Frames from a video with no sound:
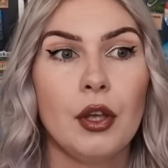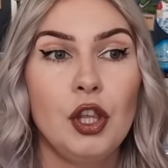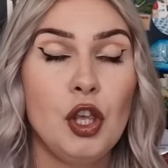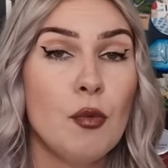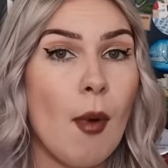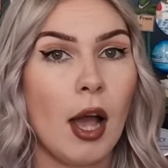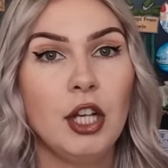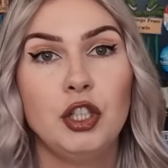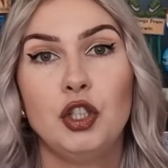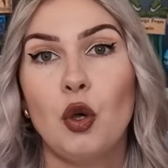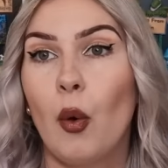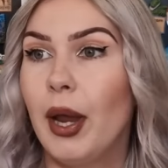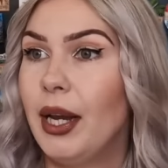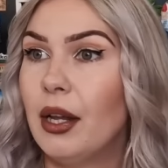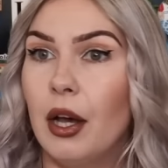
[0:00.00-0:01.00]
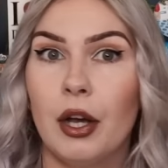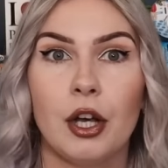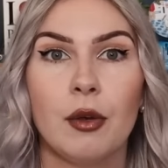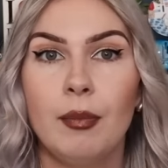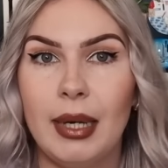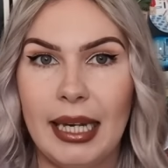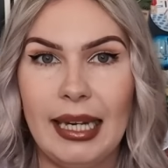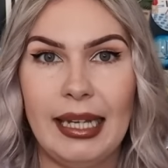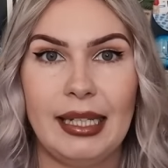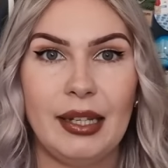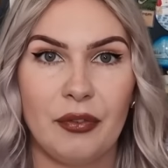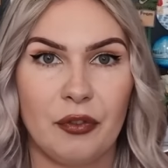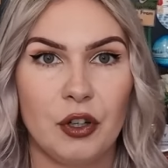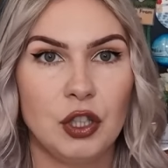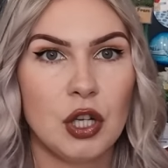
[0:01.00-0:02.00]
You might join at completely
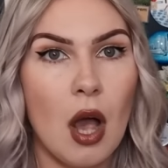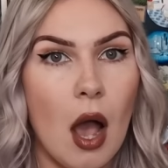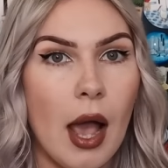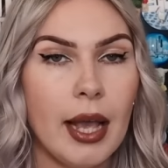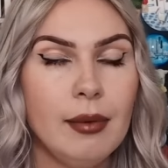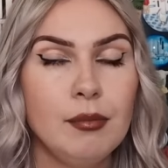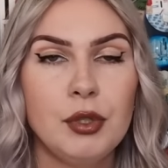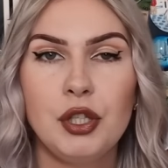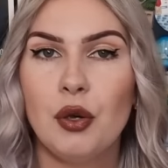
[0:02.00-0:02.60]
different times.